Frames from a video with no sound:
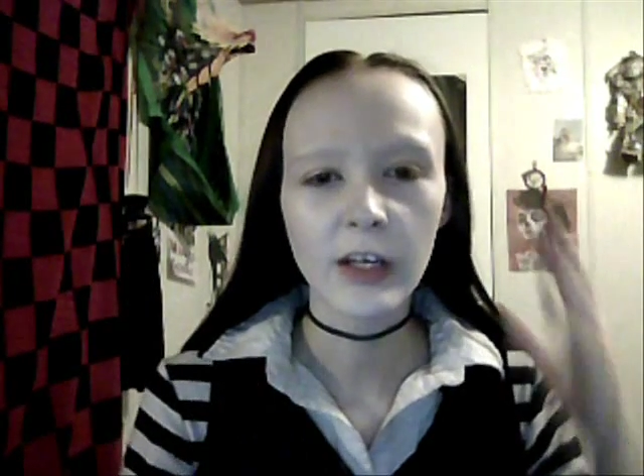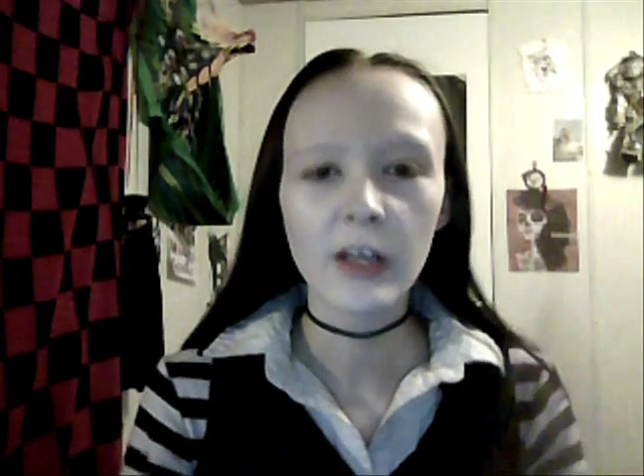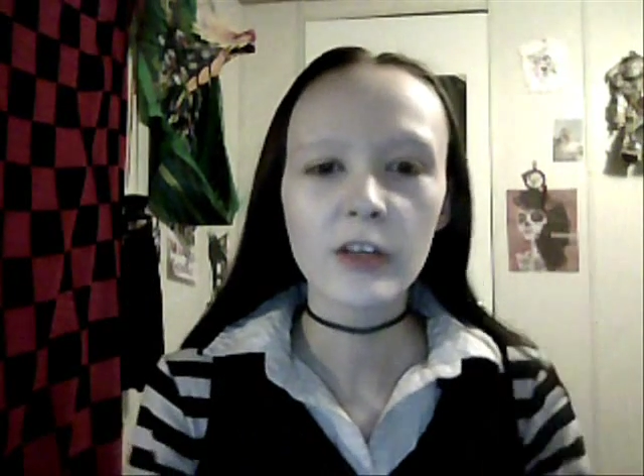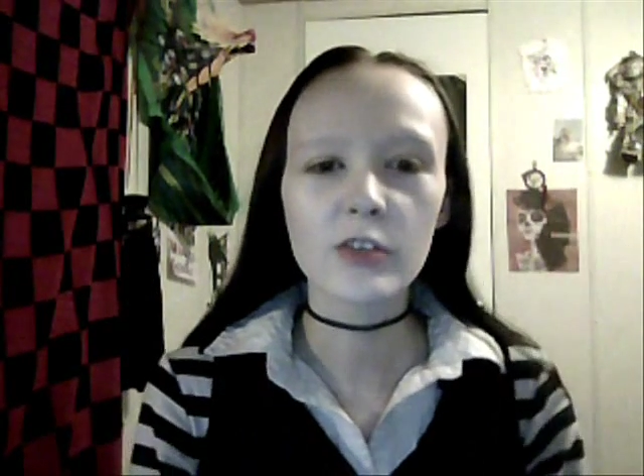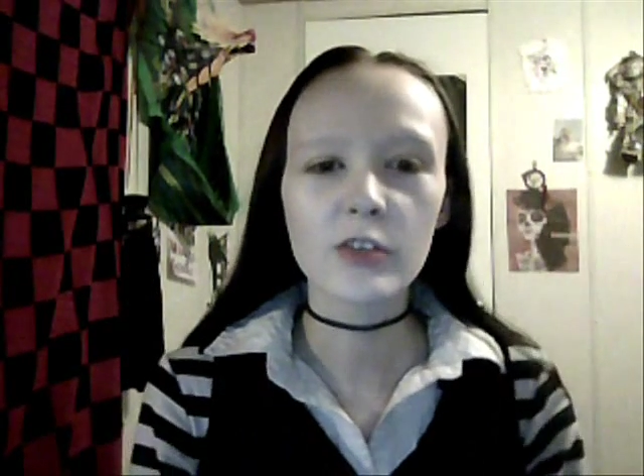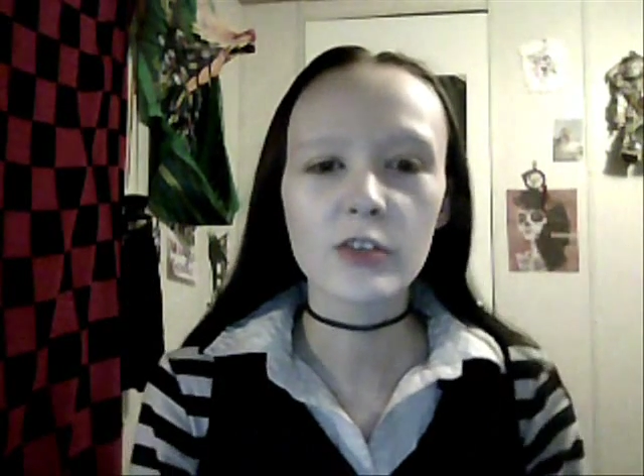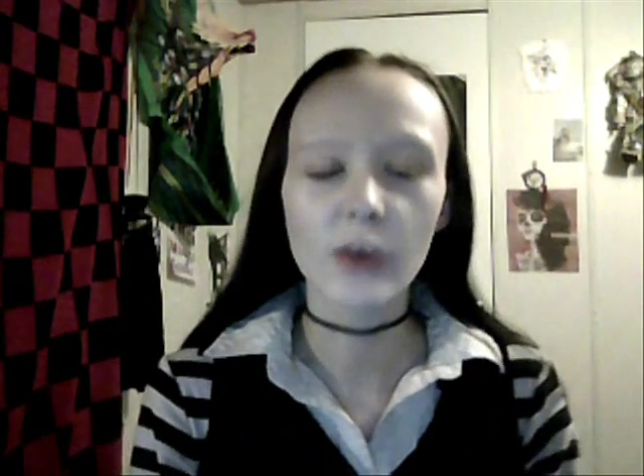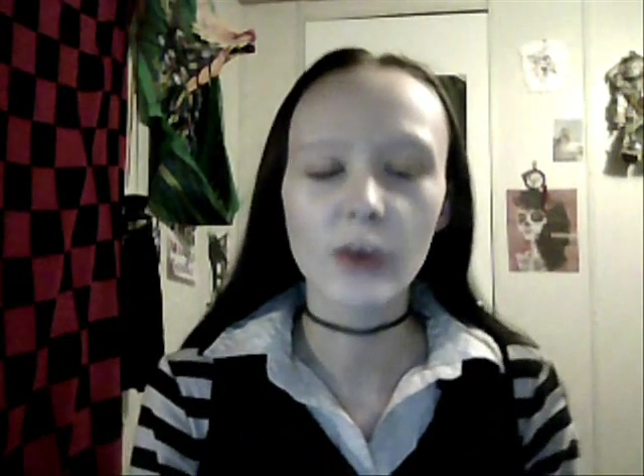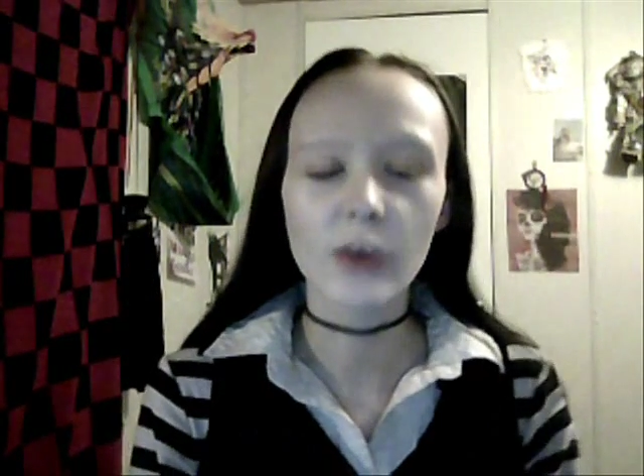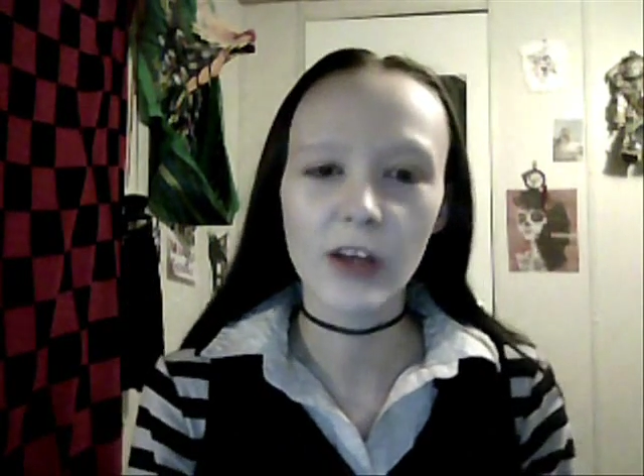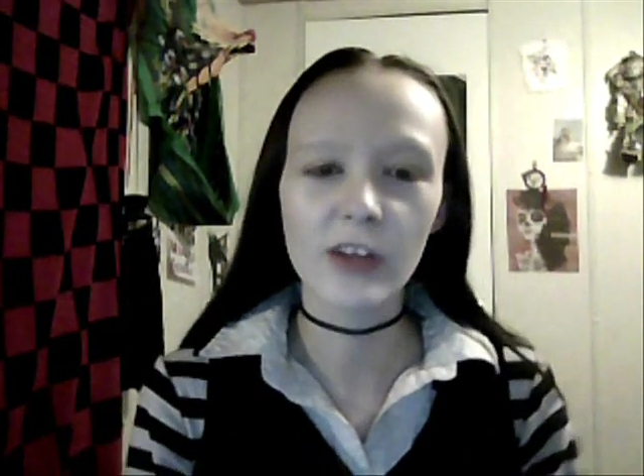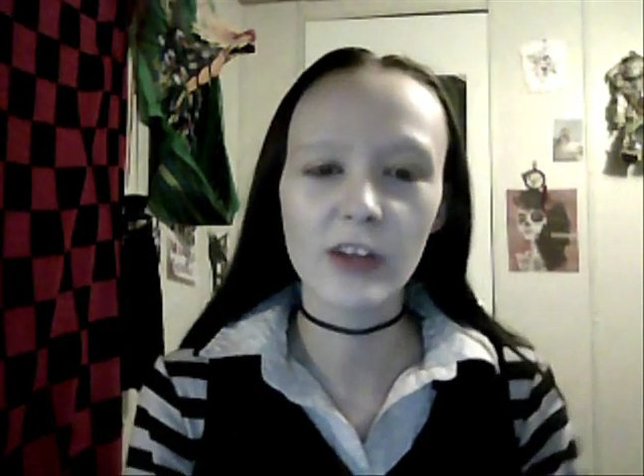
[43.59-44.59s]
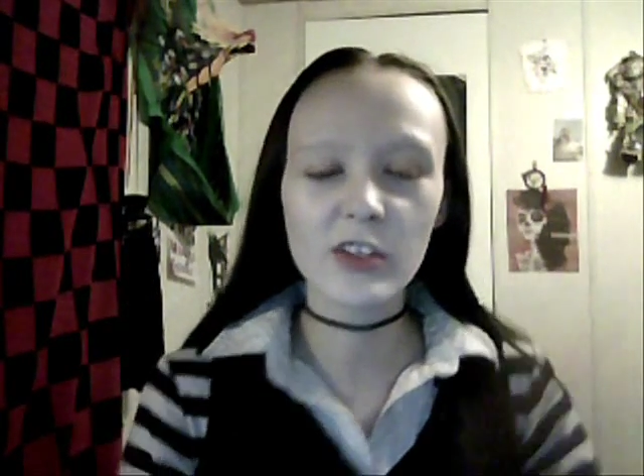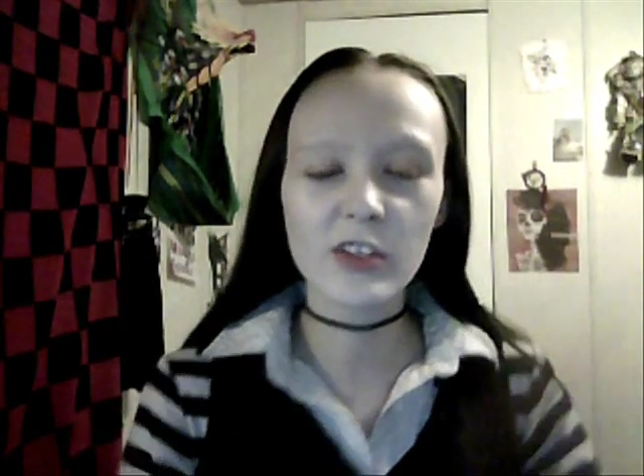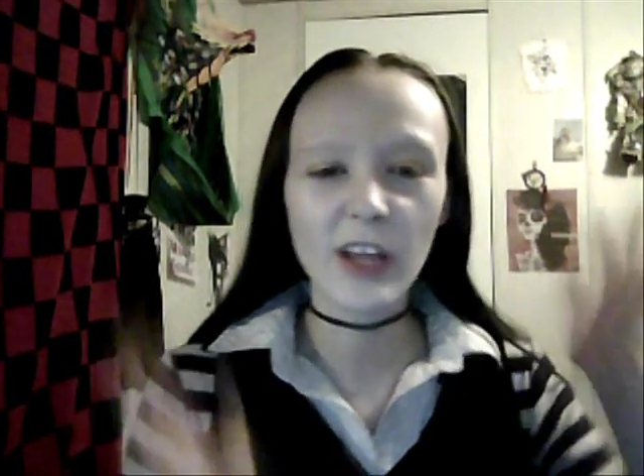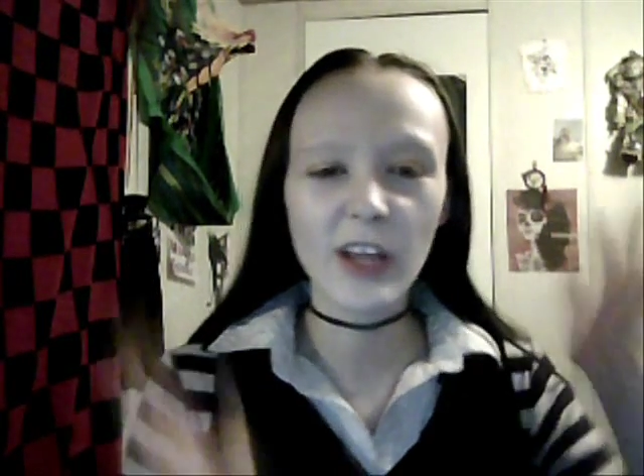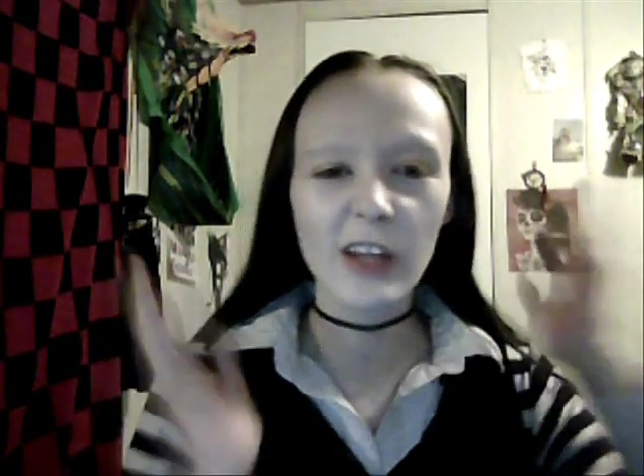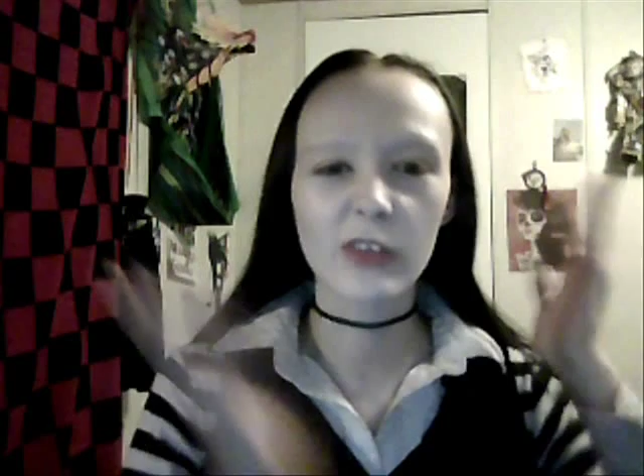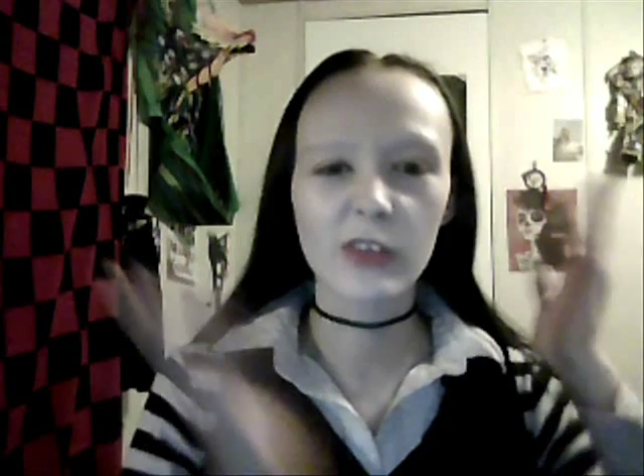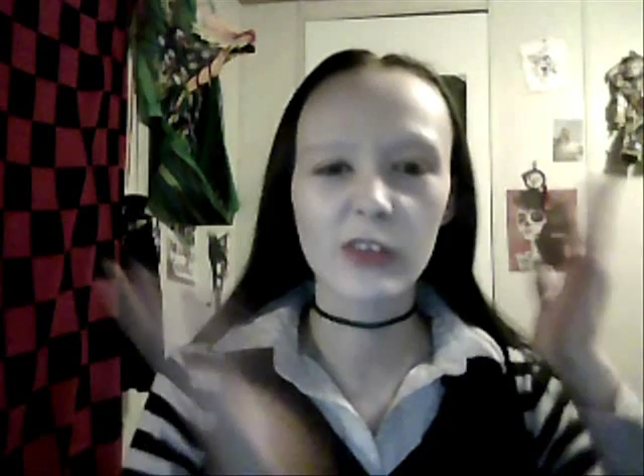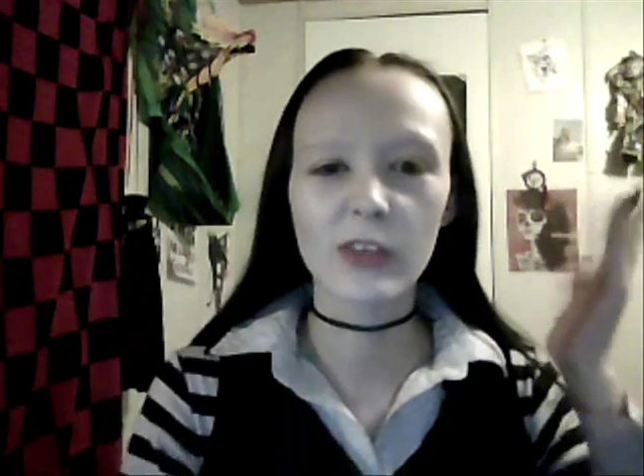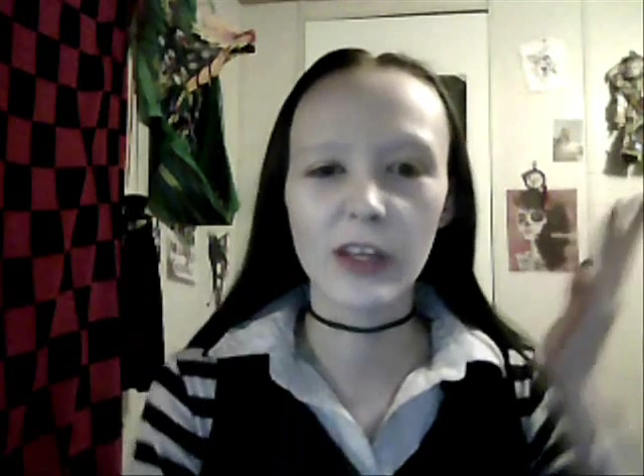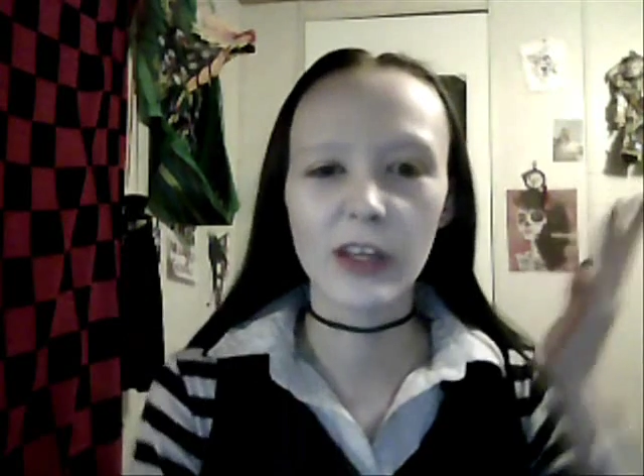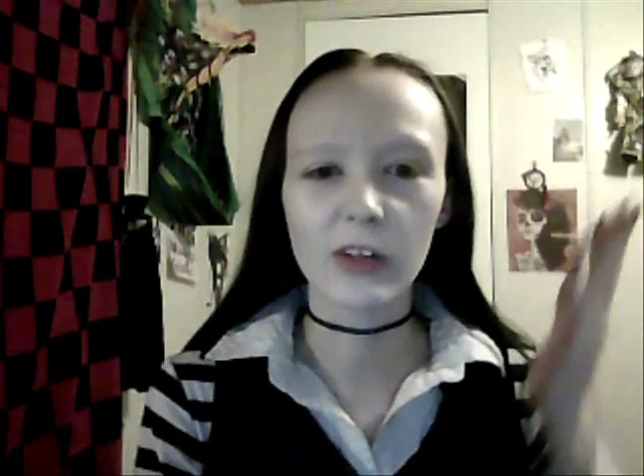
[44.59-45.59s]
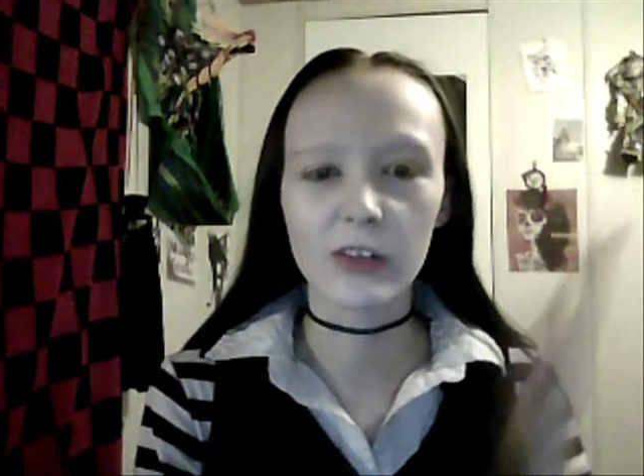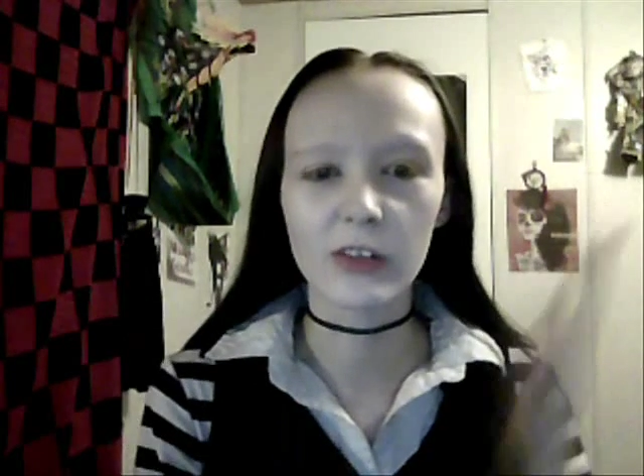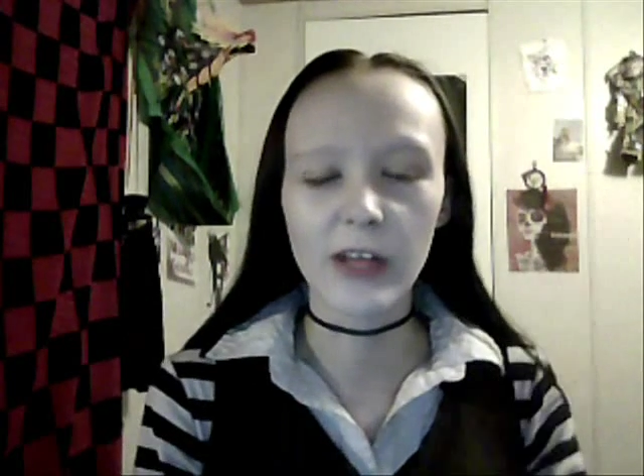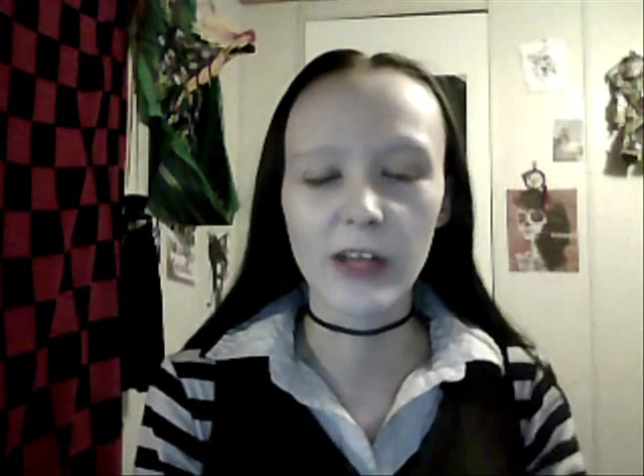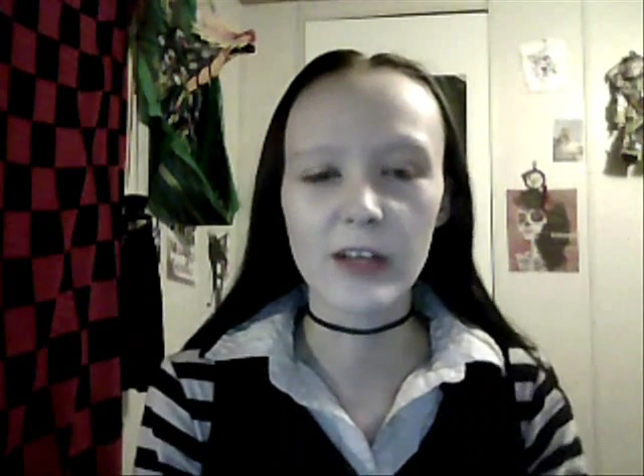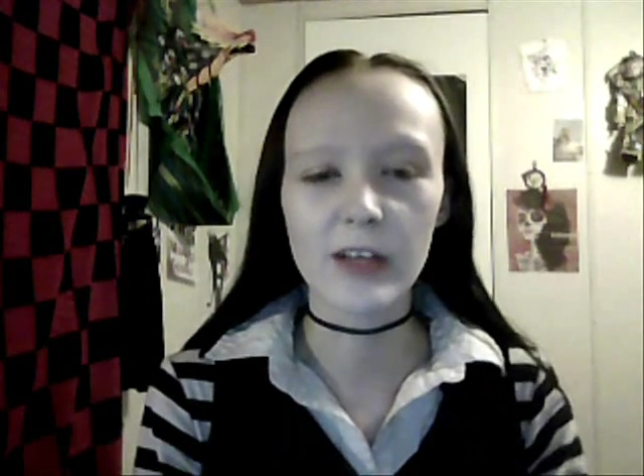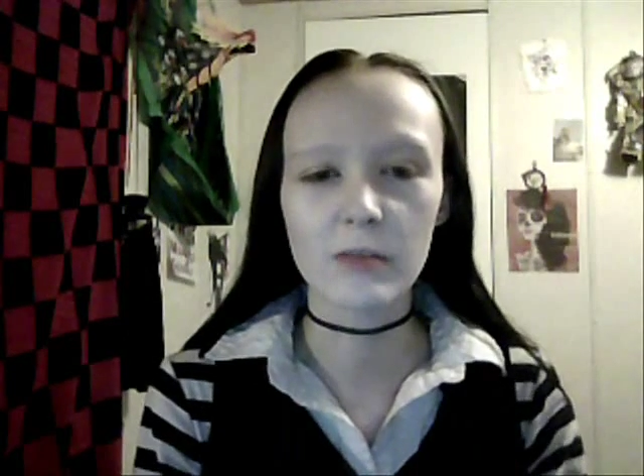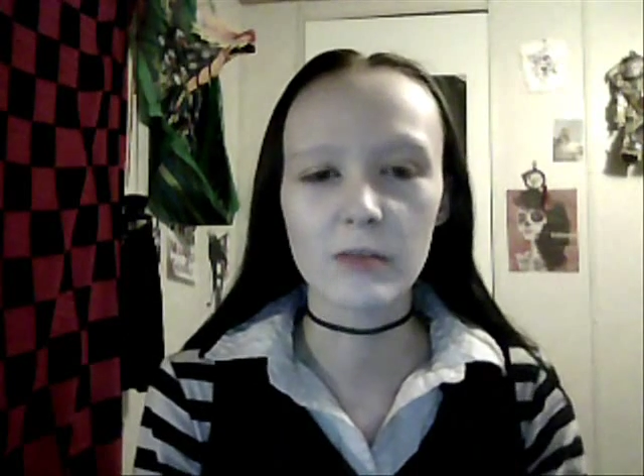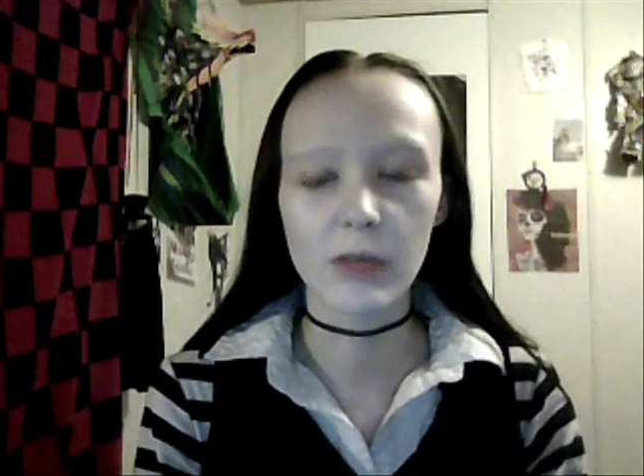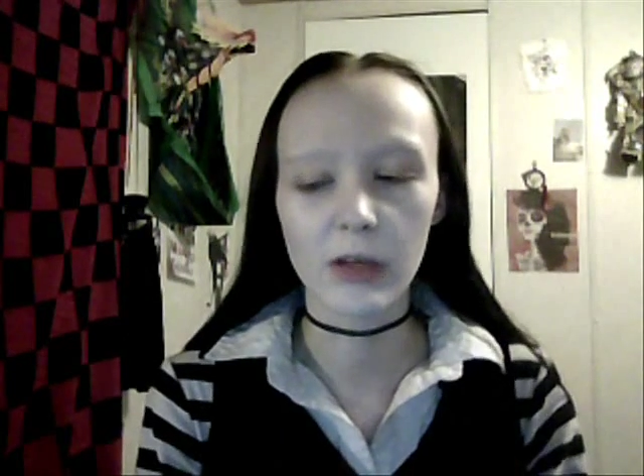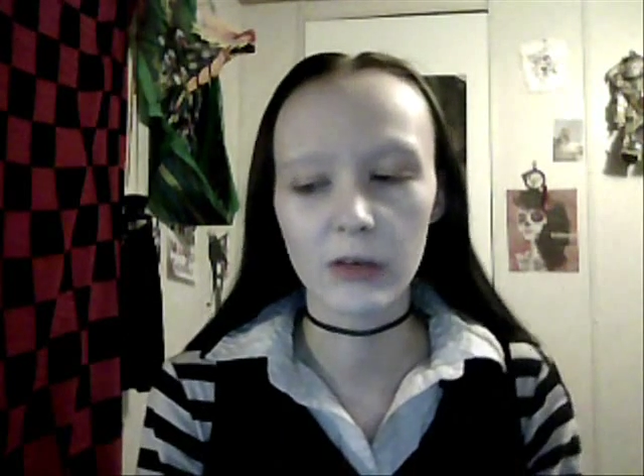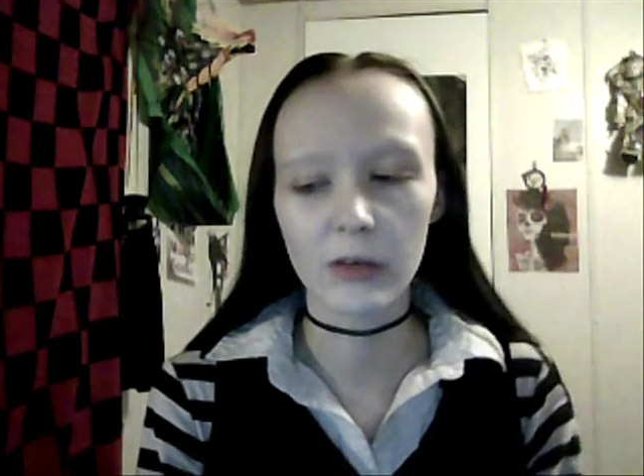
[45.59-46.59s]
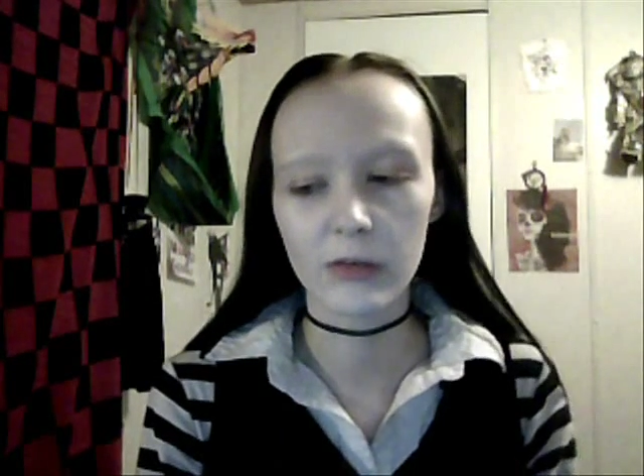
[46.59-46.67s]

so I just kind of threw it together at the last minute.